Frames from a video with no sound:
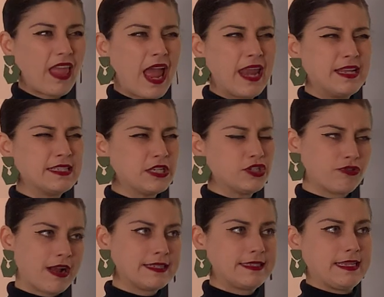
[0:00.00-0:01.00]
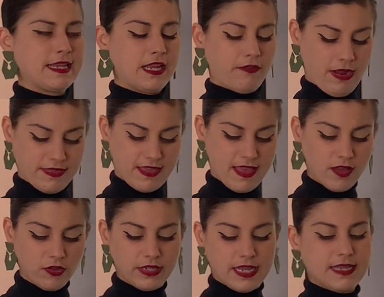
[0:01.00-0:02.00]
And it's addressing right the
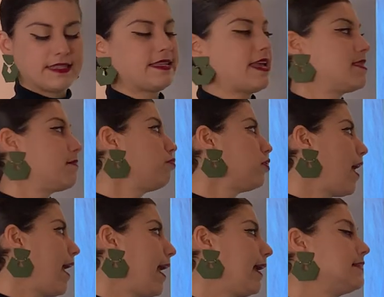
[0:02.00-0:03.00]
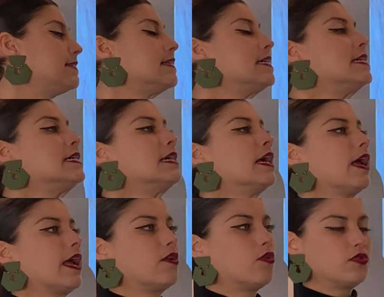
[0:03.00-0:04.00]
illness and the plagues
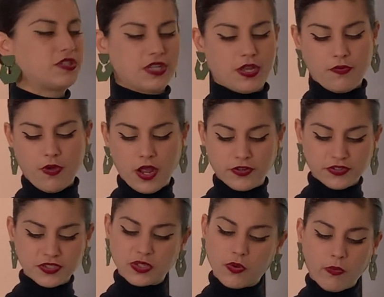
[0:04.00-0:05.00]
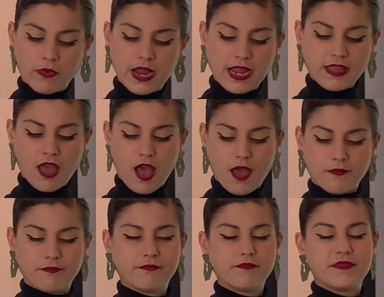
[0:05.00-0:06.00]
and also underscoring
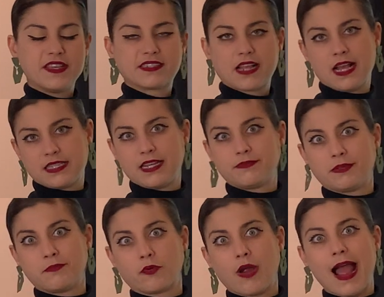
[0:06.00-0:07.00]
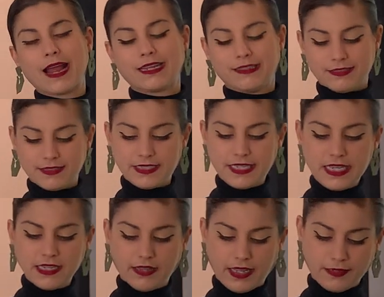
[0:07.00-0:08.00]
um, this concept of miraculous
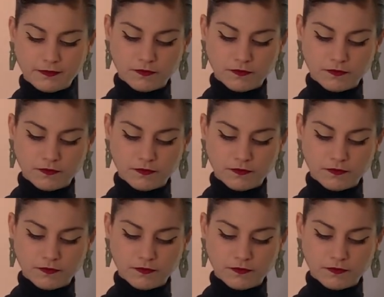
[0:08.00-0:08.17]
healing.